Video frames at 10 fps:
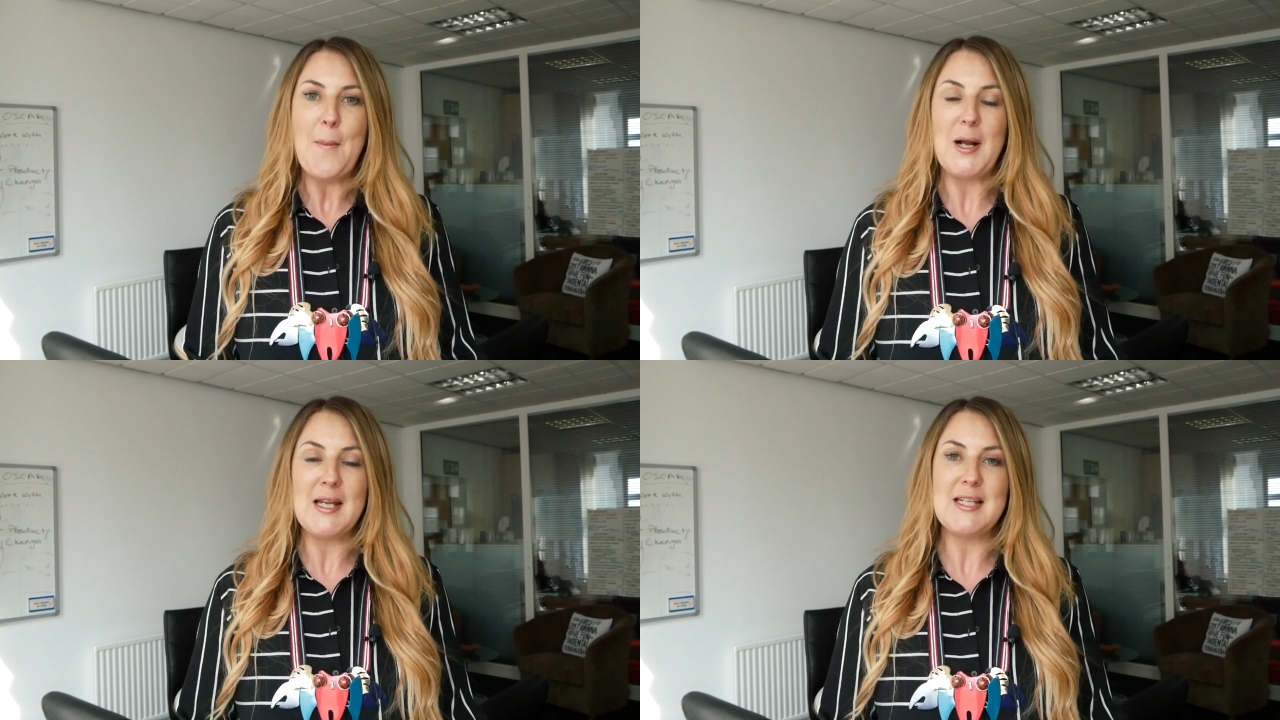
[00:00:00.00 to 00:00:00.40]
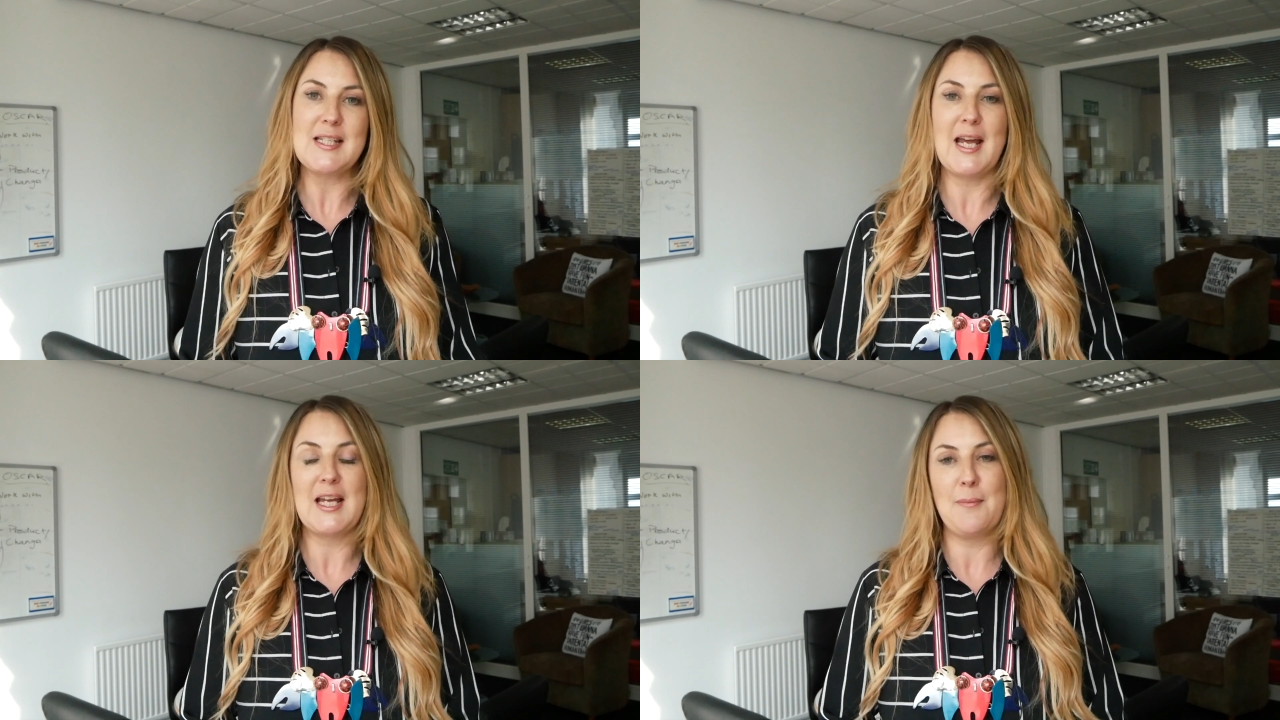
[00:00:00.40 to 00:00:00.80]
Please
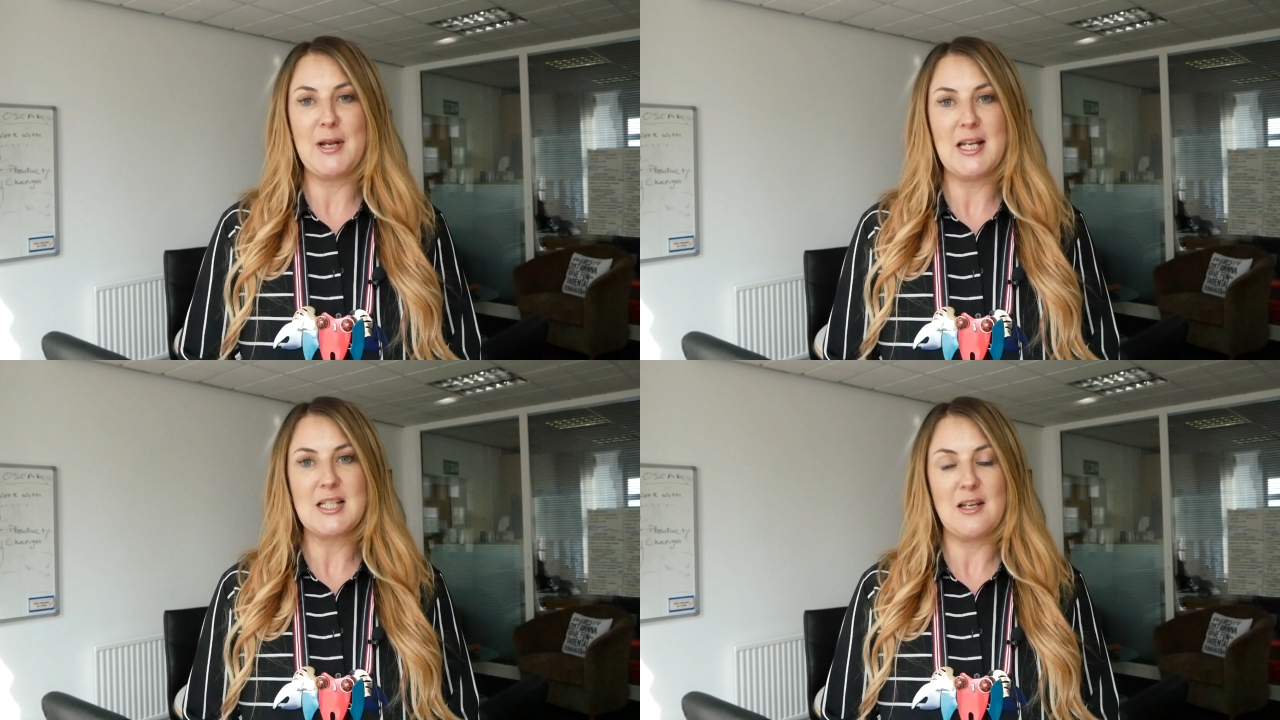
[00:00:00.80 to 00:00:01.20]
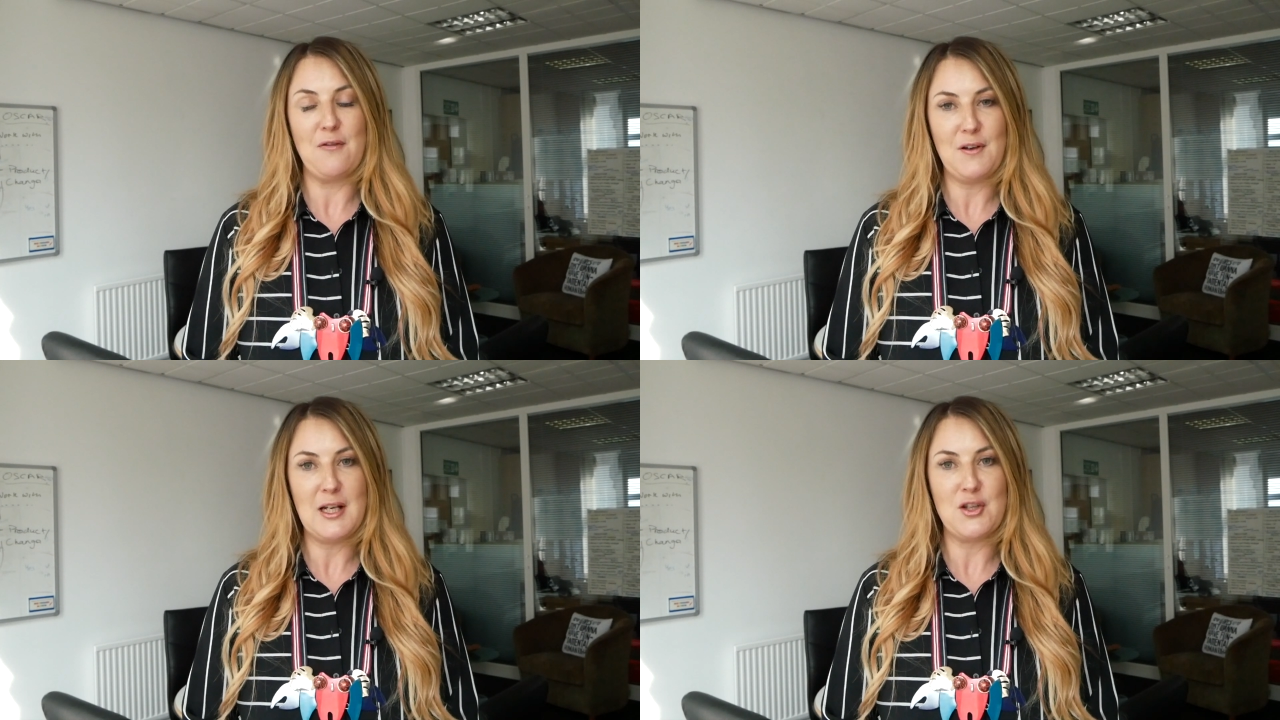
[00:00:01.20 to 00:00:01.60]
take a minute to
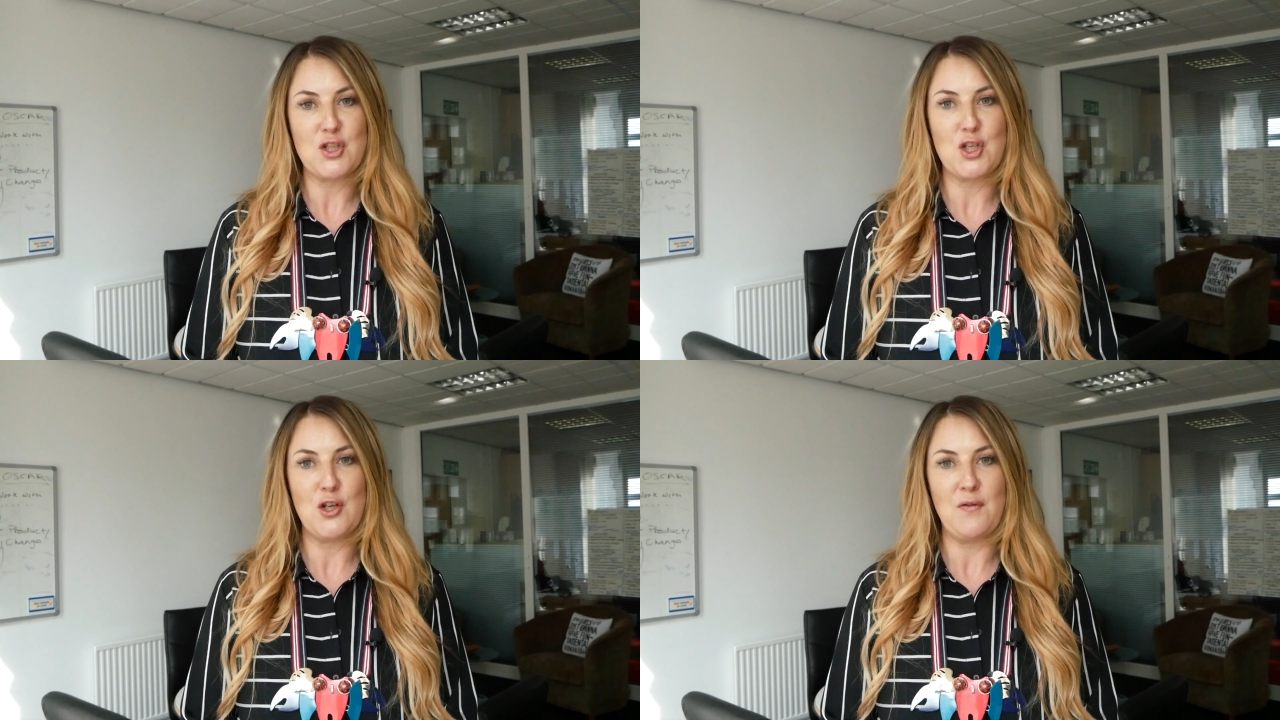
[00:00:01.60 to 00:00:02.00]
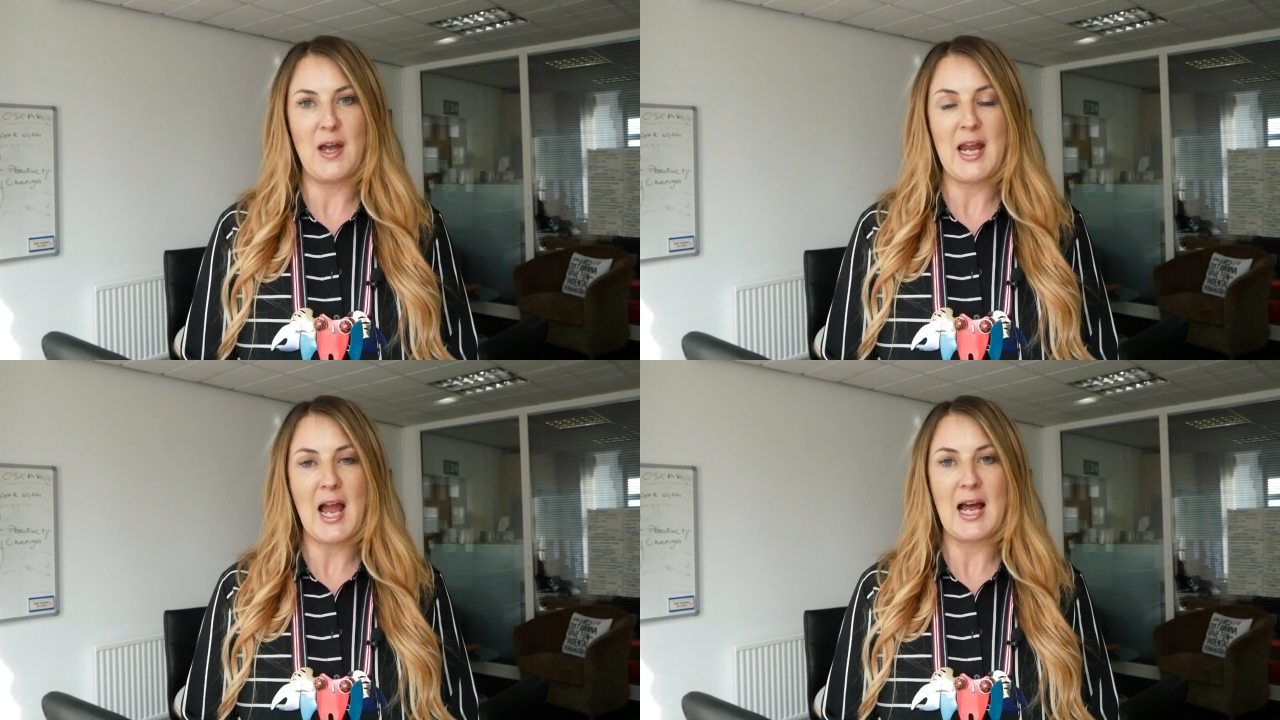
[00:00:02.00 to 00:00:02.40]
fill in the
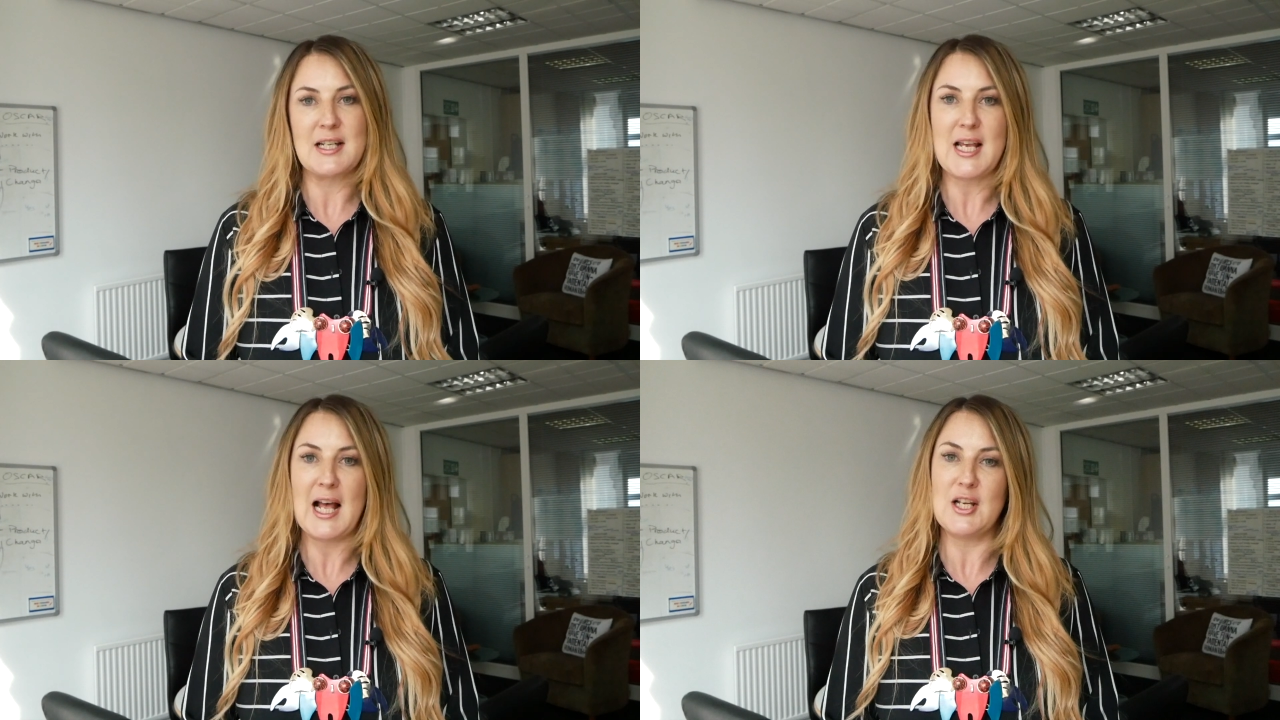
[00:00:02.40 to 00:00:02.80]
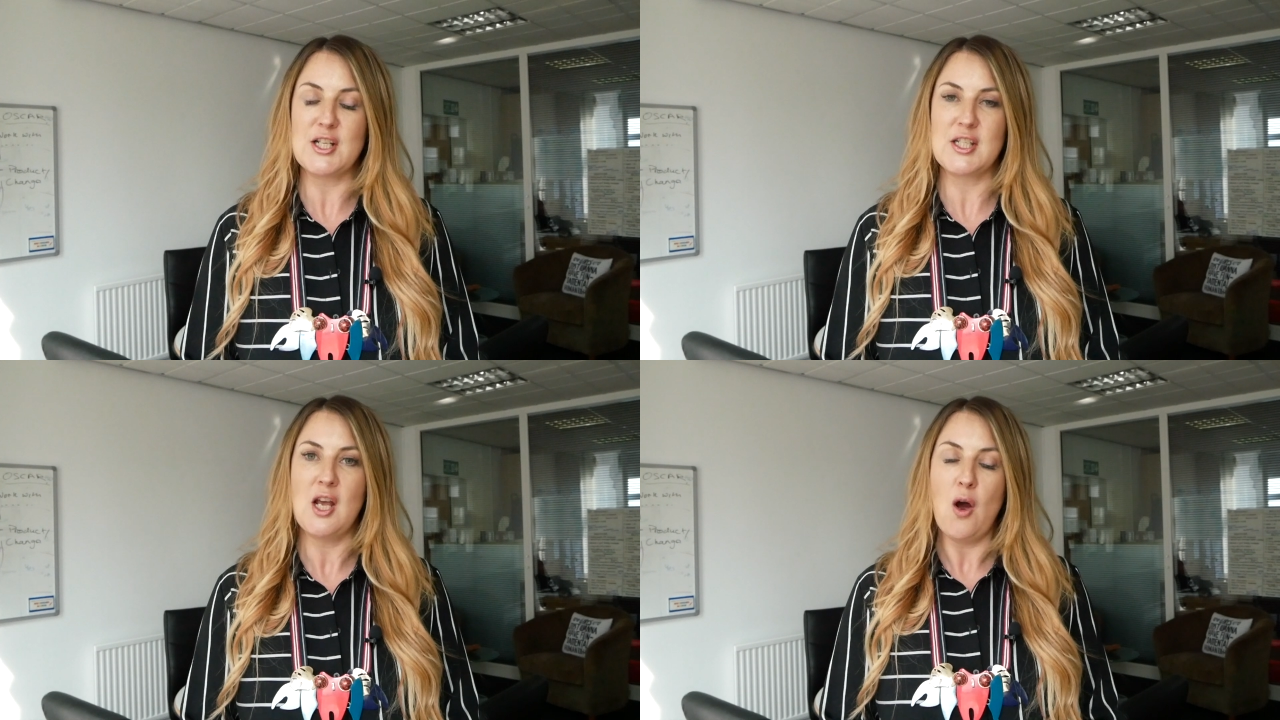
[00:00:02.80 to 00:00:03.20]
survey and tell us